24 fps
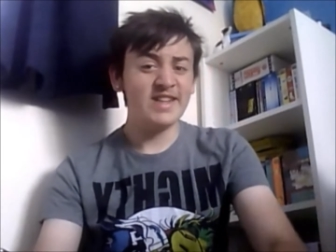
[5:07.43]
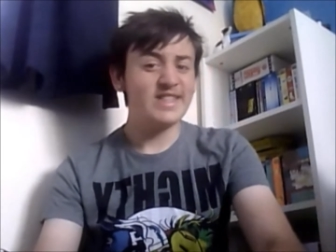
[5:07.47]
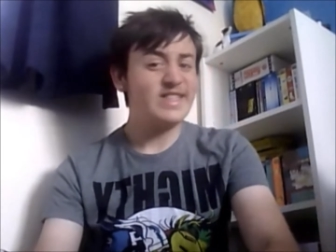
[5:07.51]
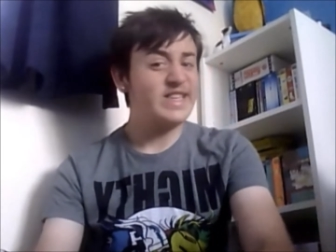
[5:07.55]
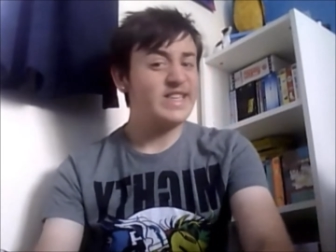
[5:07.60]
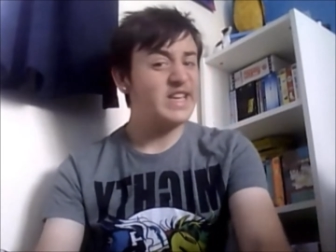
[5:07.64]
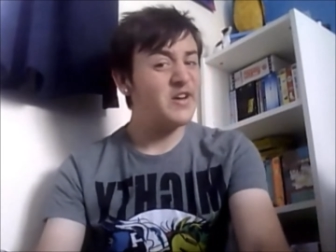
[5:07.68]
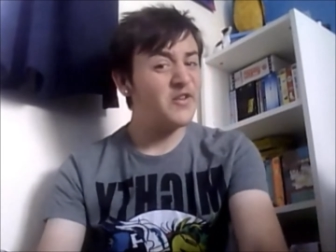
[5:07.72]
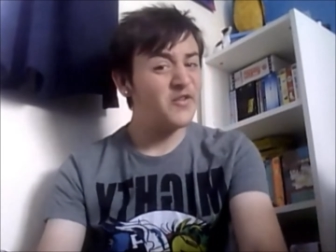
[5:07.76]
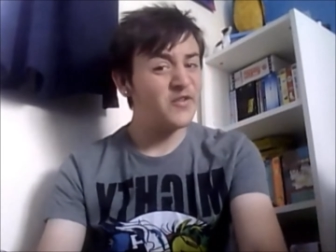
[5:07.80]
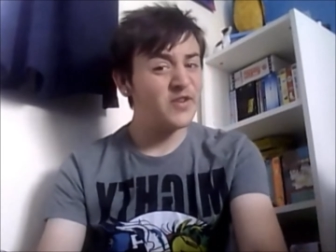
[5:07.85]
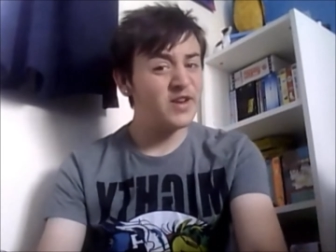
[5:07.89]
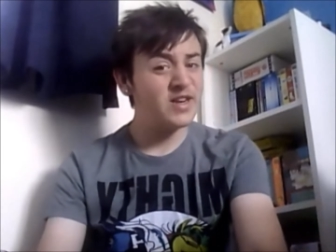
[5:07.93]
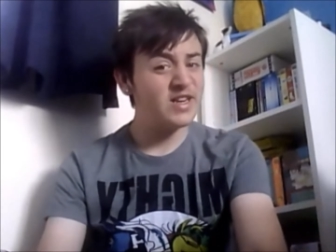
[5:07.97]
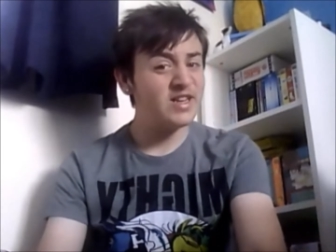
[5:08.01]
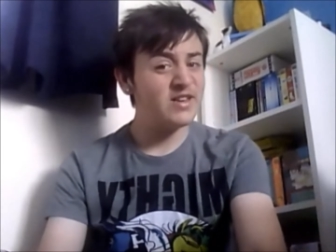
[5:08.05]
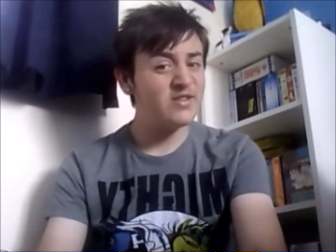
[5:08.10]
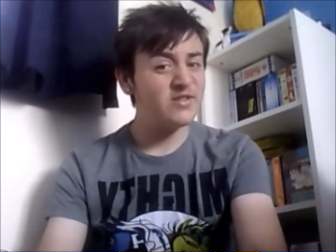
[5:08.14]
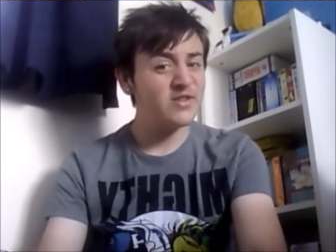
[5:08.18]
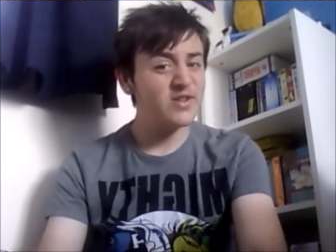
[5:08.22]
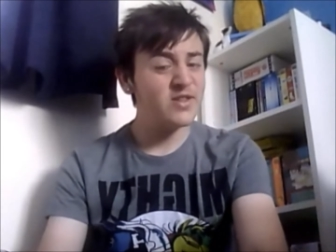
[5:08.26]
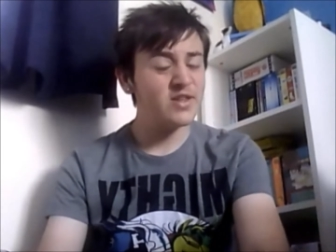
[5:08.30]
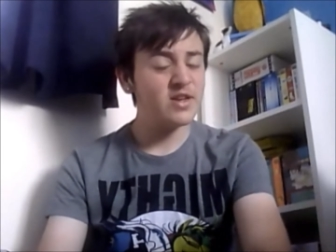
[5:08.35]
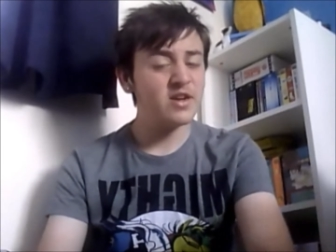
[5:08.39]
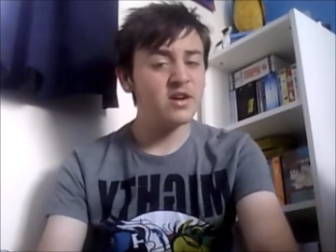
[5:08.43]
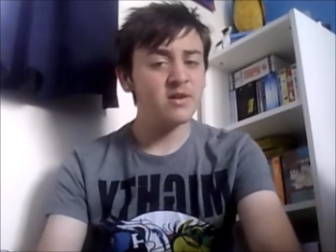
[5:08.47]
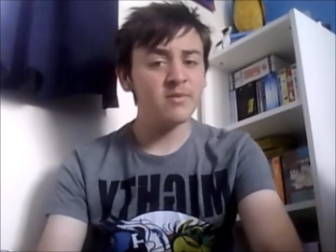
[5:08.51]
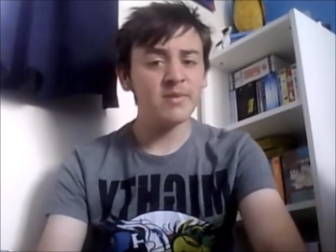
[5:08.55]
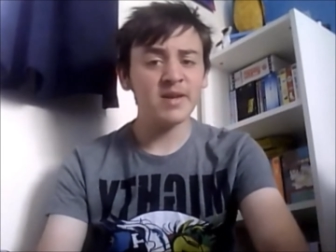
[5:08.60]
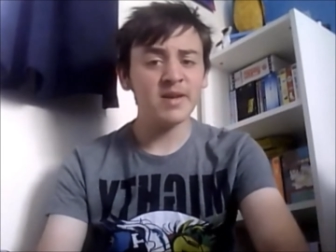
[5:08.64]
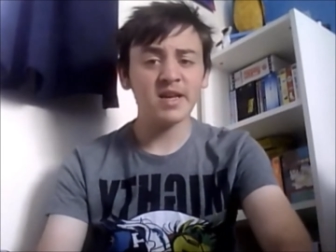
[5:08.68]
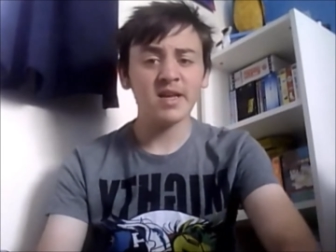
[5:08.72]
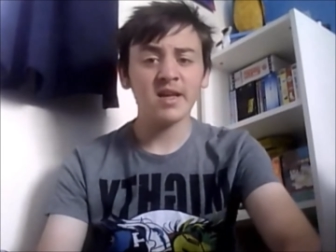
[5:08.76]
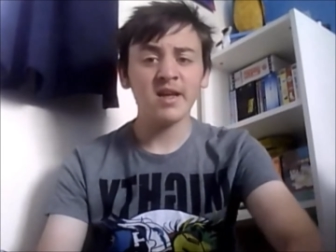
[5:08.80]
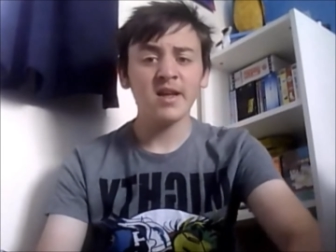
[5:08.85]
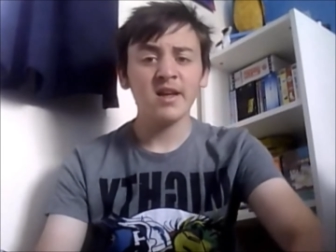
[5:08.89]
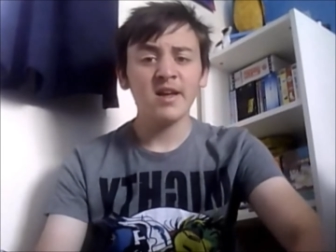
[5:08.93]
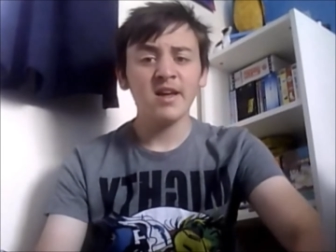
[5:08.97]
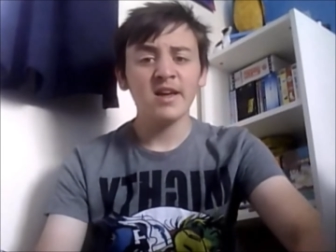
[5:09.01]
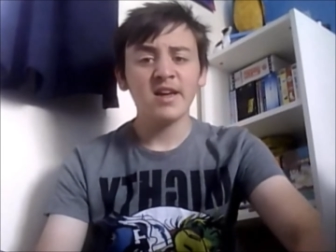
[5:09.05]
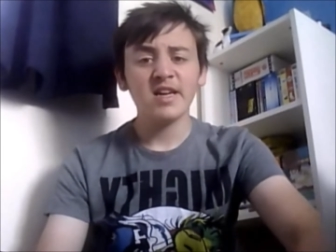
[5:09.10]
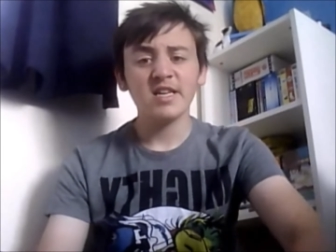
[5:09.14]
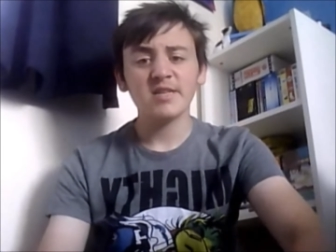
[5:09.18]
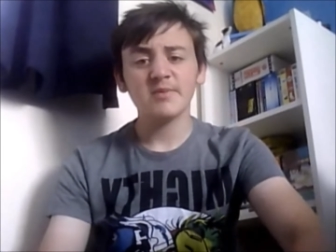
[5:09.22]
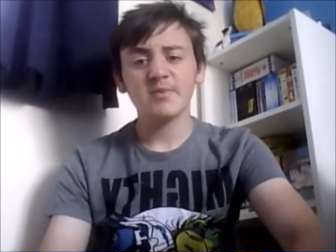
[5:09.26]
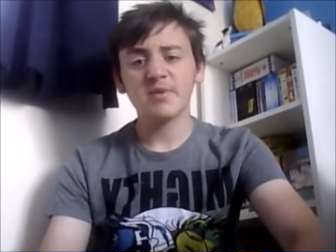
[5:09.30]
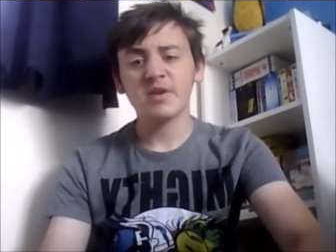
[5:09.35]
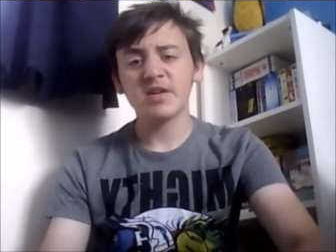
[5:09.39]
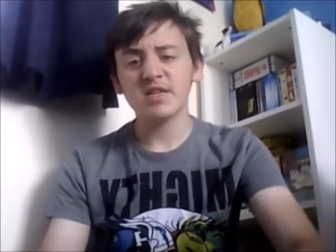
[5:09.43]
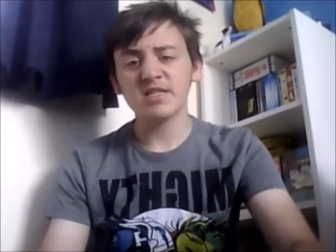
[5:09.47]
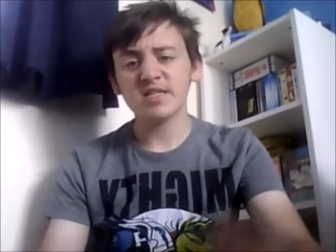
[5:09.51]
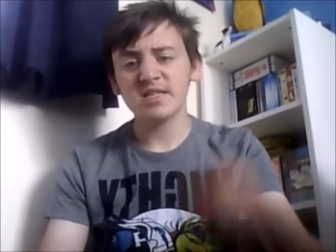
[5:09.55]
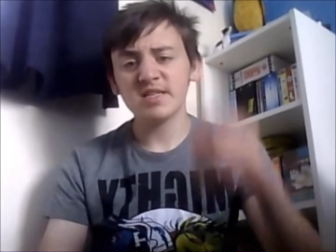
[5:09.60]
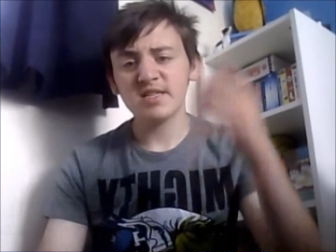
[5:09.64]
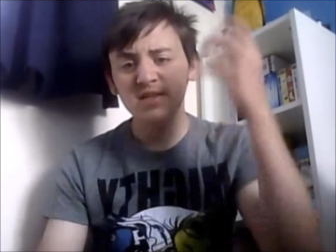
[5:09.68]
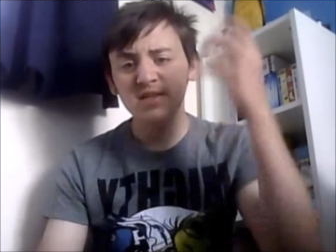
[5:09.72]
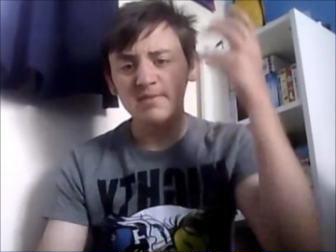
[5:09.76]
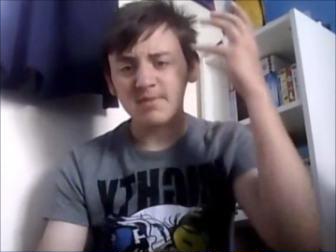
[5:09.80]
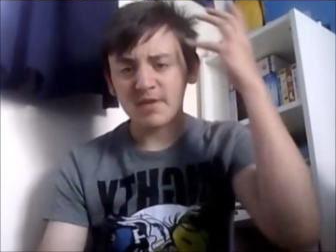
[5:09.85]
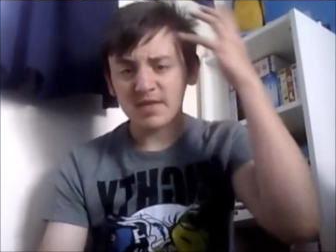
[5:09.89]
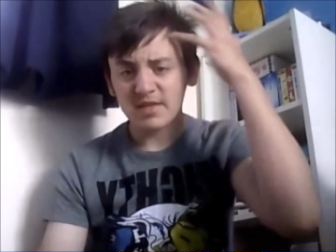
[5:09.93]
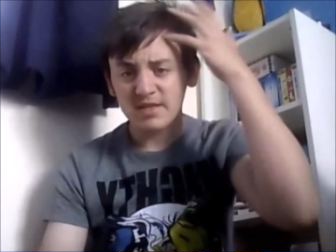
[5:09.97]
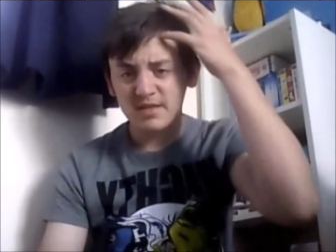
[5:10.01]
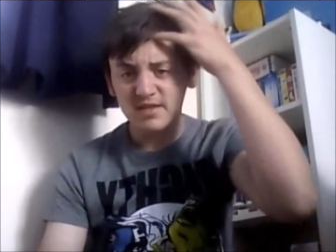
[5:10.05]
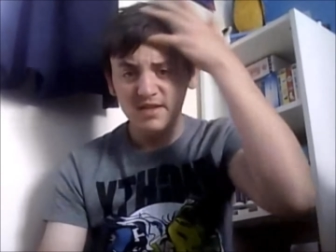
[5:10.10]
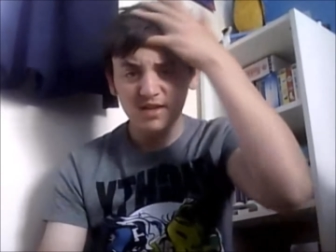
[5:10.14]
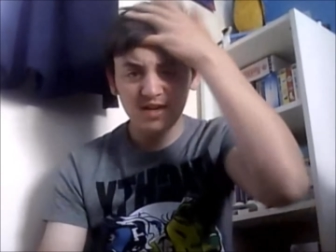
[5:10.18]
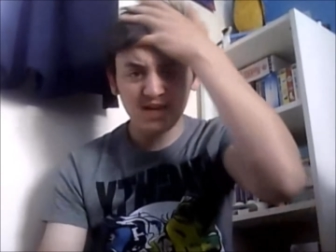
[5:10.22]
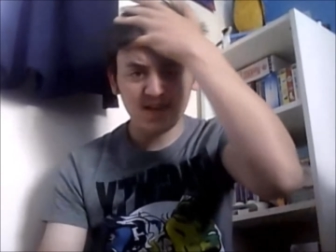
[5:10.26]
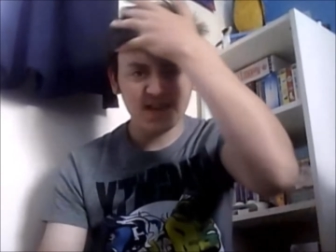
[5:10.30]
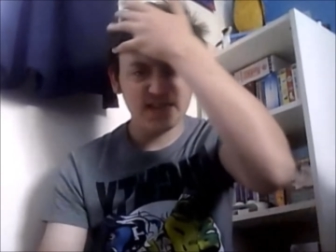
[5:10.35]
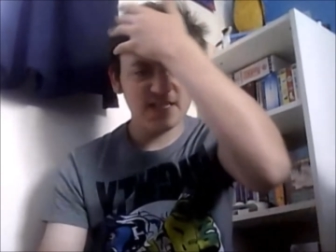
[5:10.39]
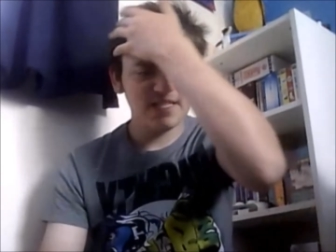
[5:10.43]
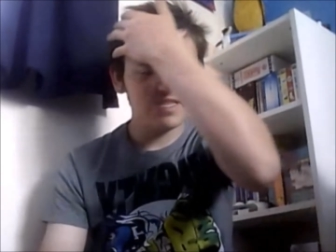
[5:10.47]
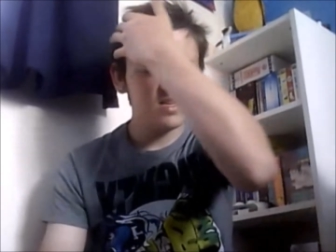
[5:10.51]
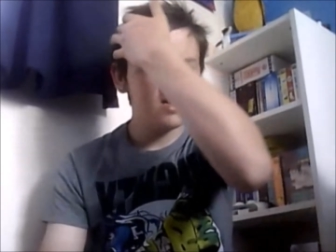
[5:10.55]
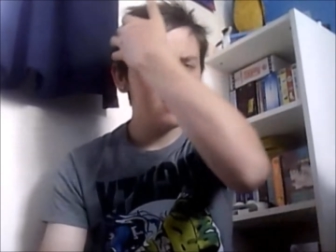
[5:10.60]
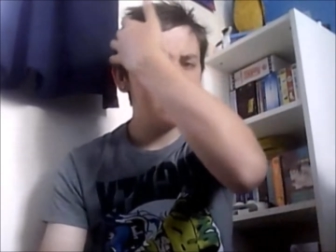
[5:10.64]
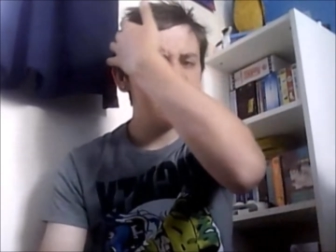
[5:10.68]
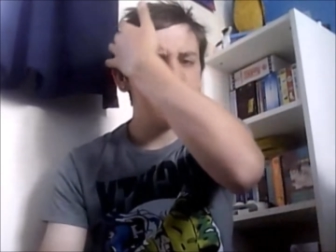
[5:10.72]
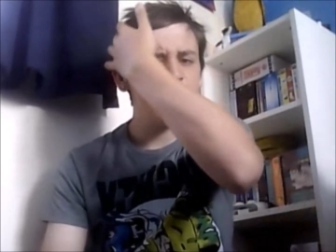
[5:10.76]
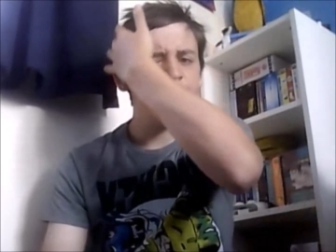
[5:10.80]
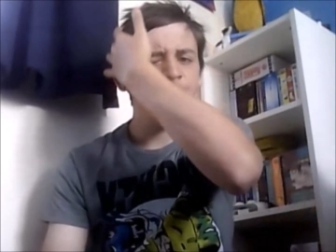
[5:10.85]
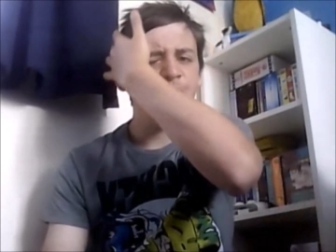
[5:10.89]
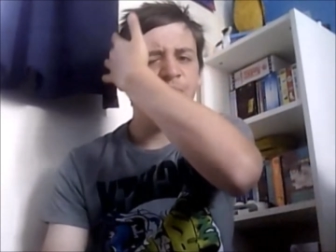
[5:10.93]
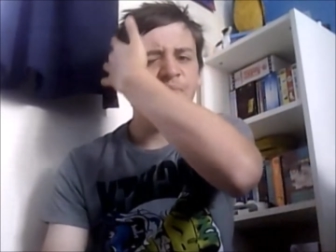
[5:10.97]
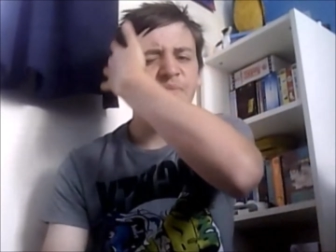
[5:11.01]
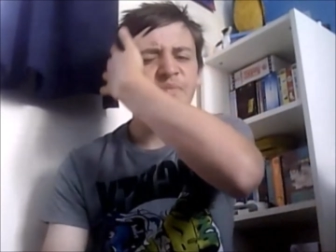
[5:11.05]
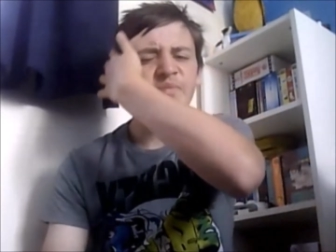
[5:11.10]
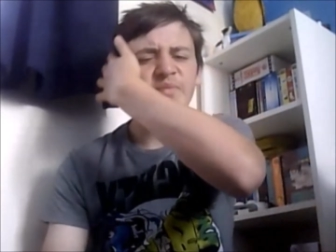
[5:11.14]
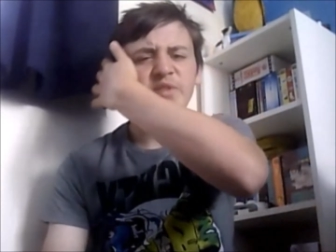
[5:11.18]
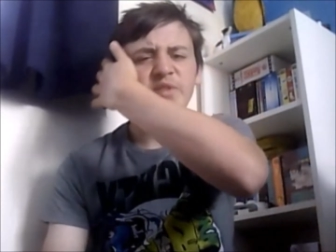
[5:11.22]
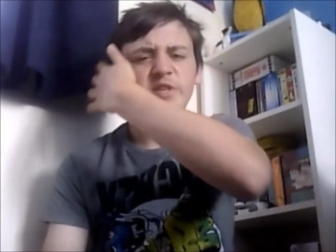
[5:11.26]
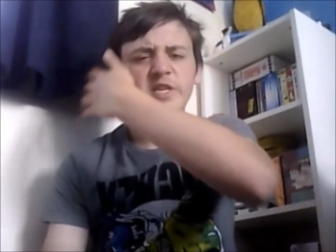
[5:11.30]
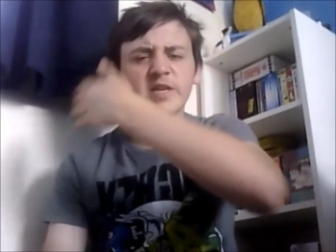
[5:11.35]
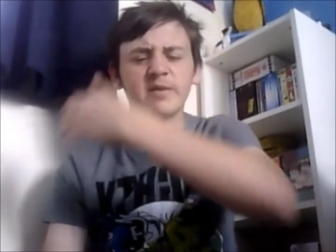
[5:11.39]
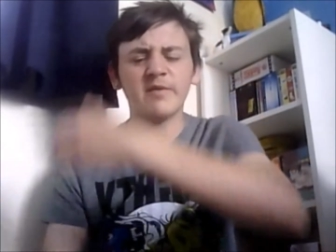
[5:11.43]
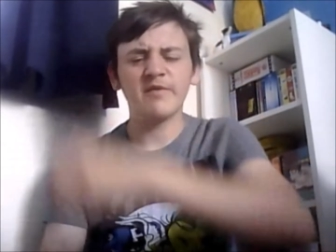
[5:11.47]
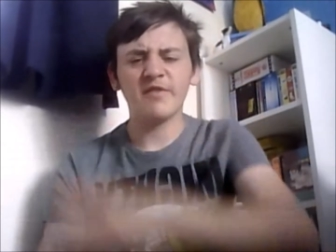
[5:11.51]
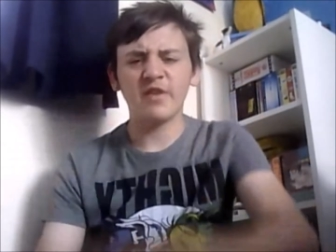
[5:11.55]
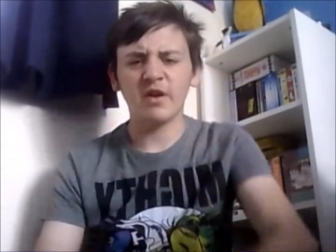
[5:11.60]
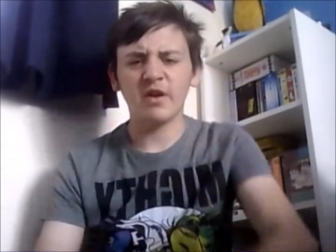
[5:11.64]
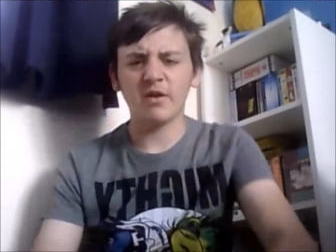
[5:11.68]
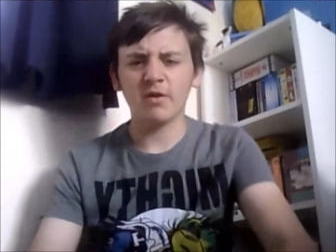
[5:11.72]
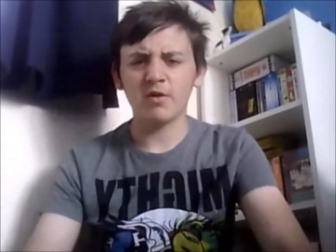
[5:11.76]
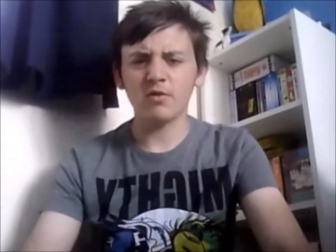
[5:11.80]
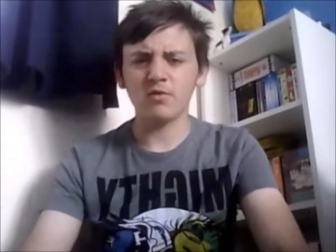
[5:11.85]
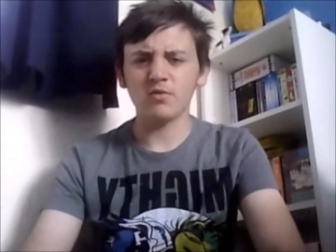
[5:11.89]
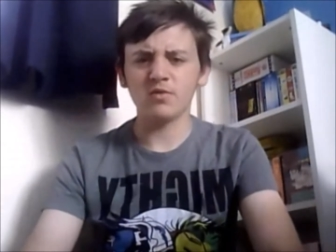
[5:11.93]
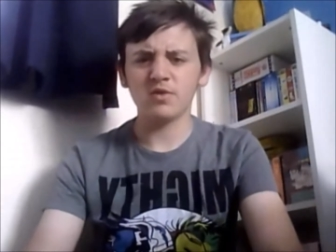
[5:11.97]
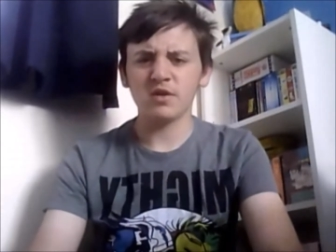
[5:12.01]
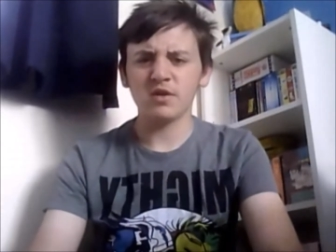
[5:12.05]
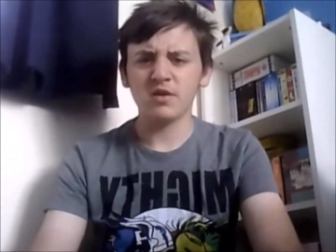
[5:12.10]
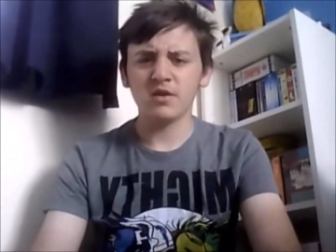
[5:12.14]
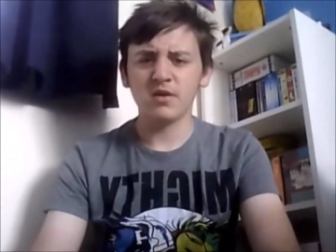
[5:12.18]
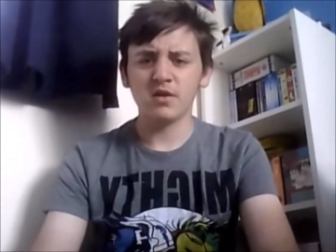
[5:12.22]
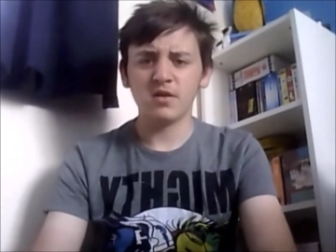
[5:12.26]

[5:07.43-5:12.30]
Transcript: definitely not in the comic, it's because as his mother dies, some of her old